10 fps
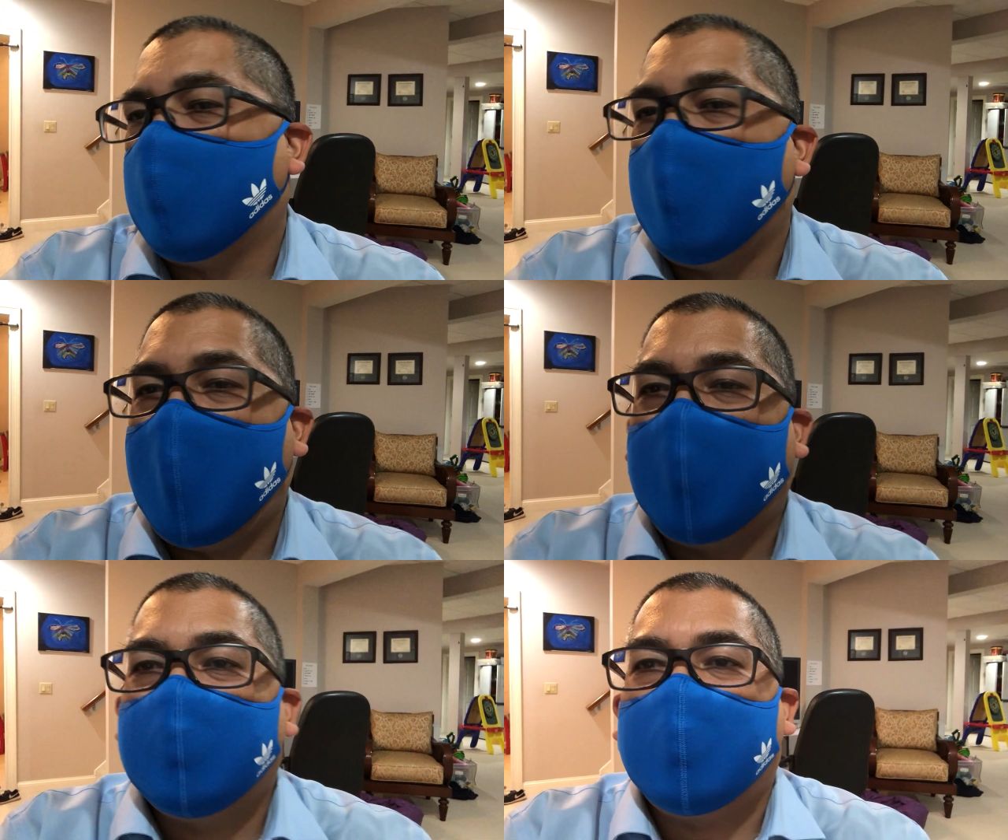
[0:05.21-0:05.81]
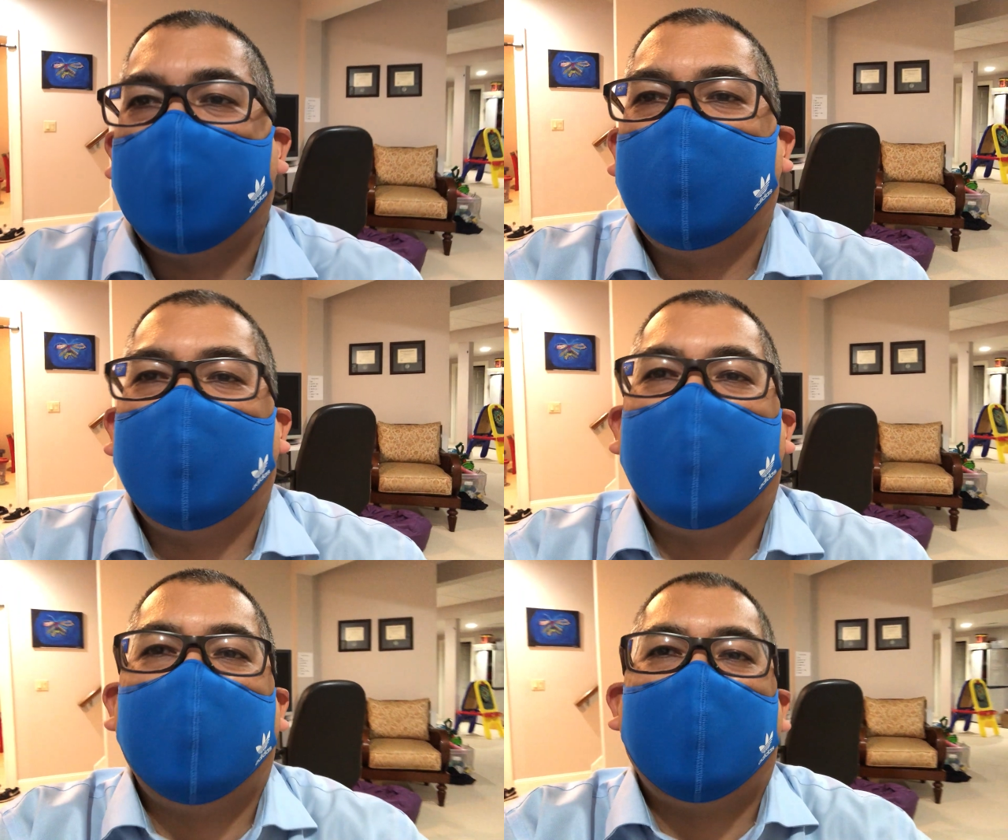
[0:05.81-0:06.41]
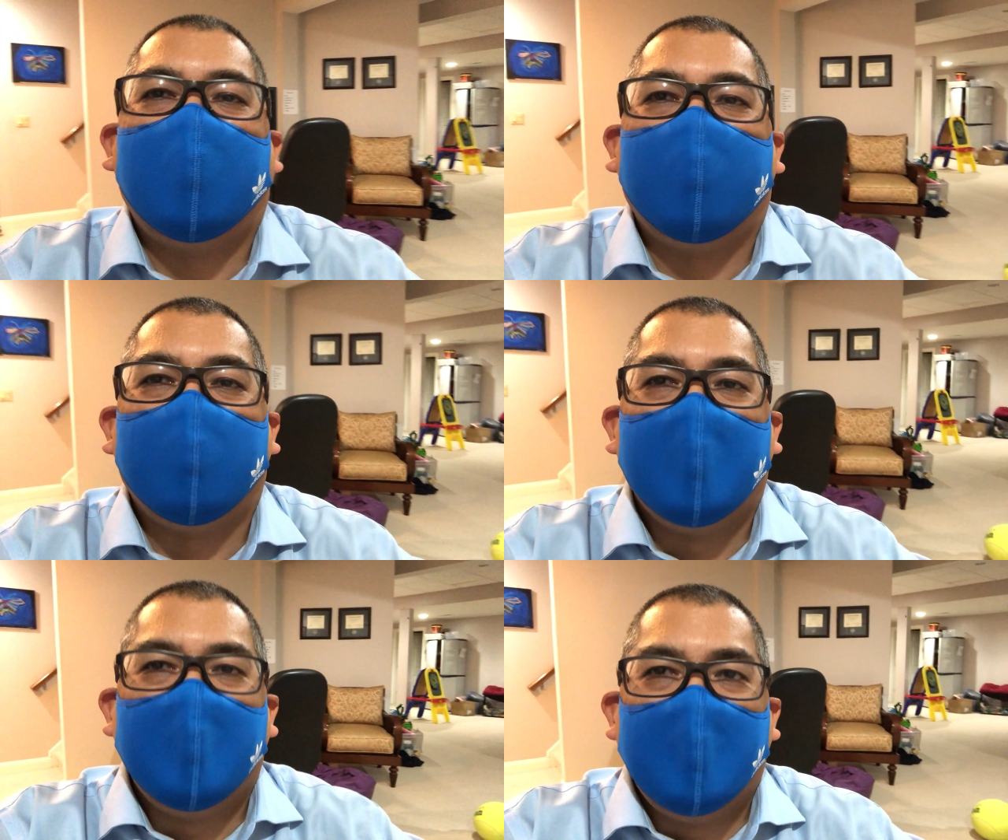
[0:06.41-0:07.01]
mask. Uh,
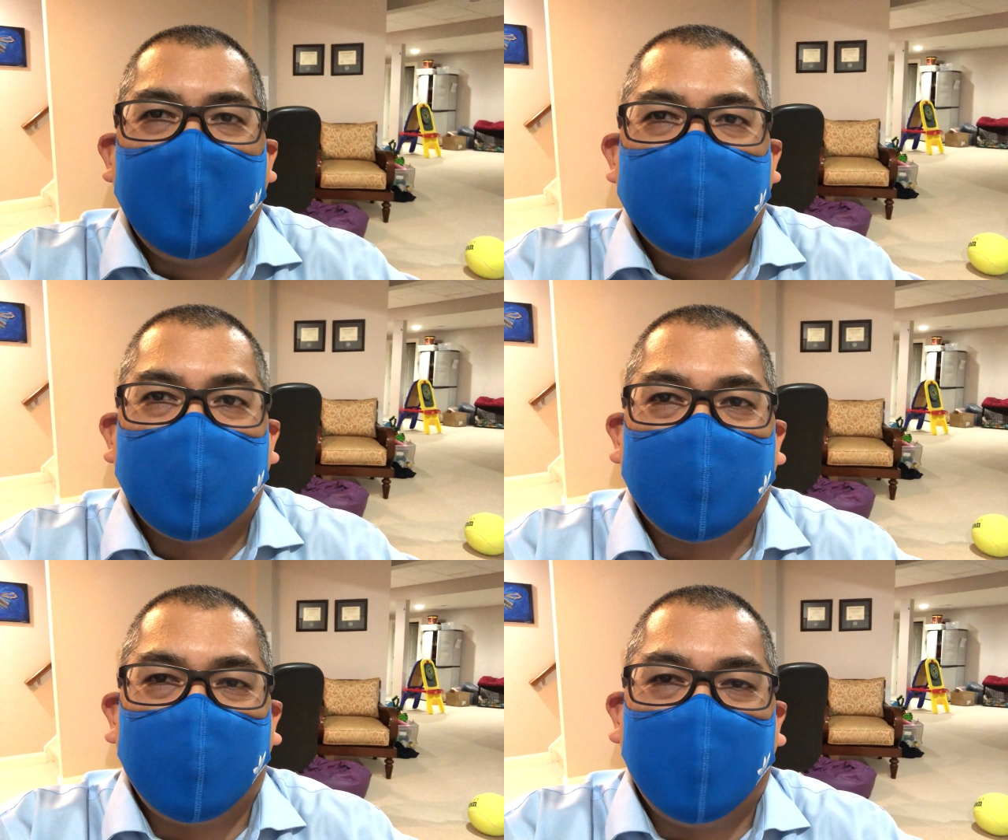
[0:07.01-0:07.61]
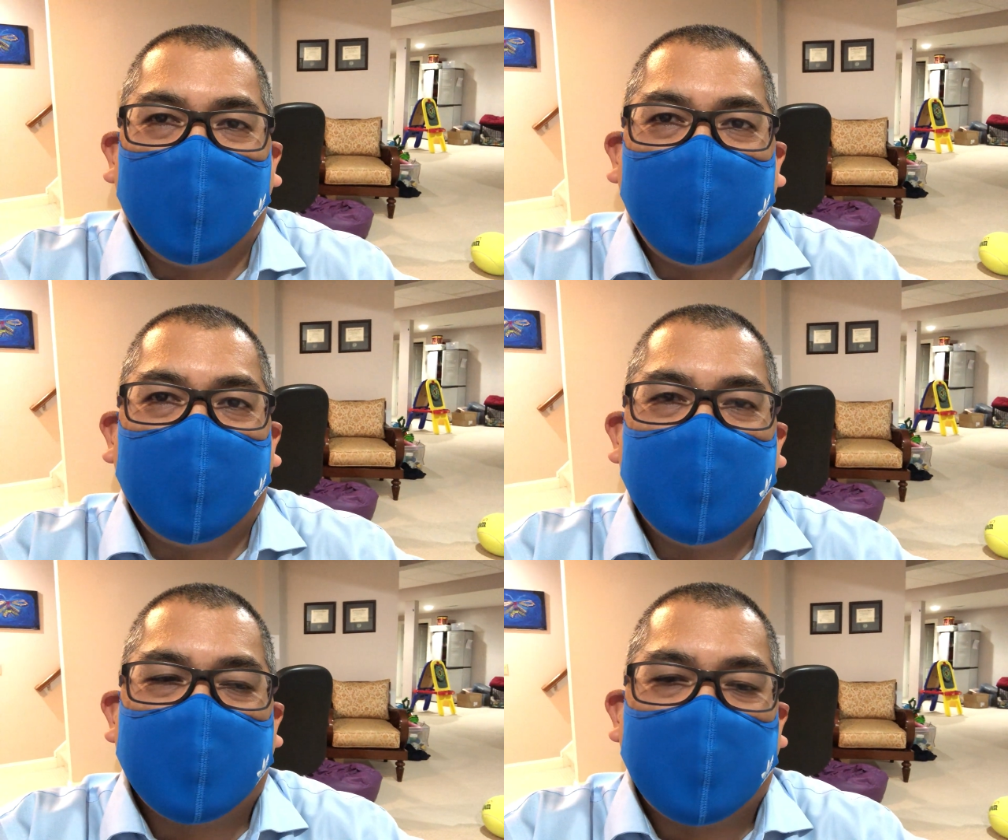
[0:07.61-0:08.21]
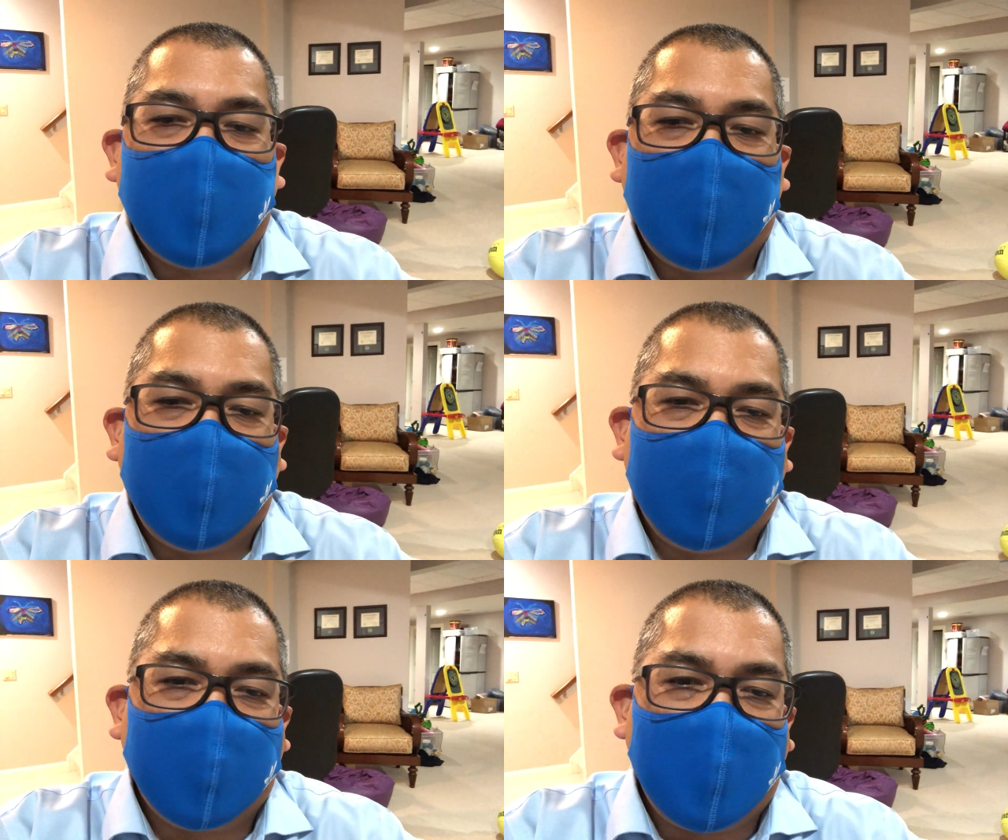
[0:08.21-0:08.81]
since we've been in this,
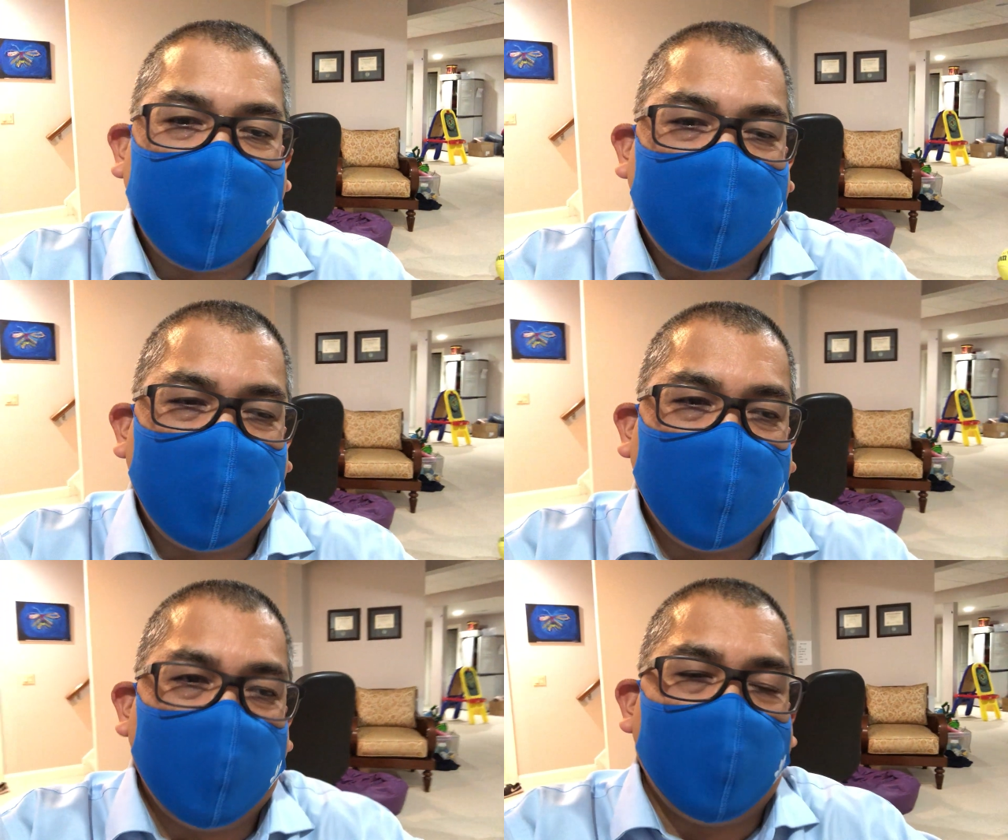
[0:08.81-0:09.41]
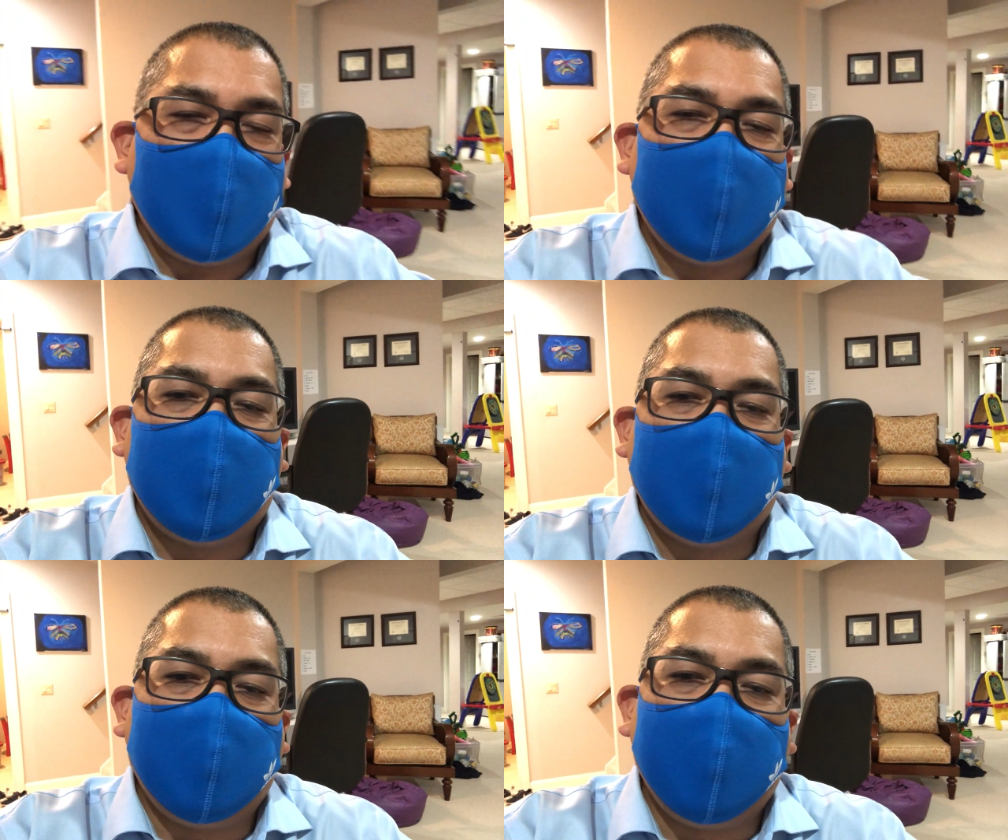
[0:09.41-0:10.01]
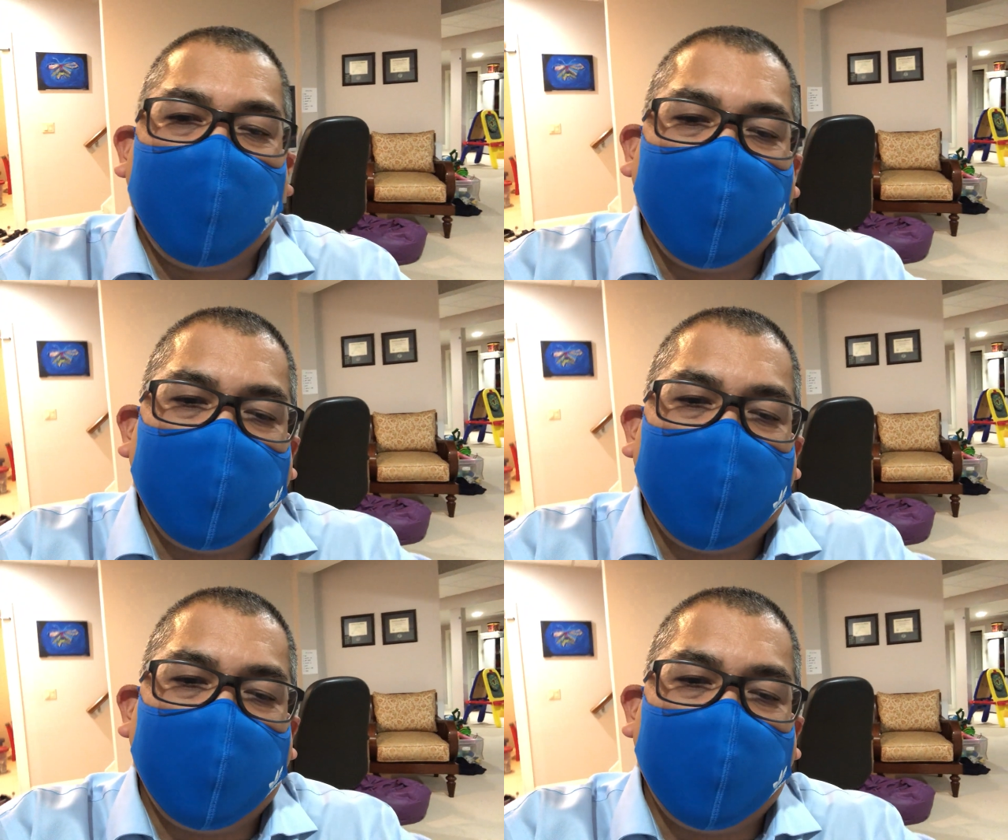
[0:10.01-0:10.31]
uh, I've gone through um,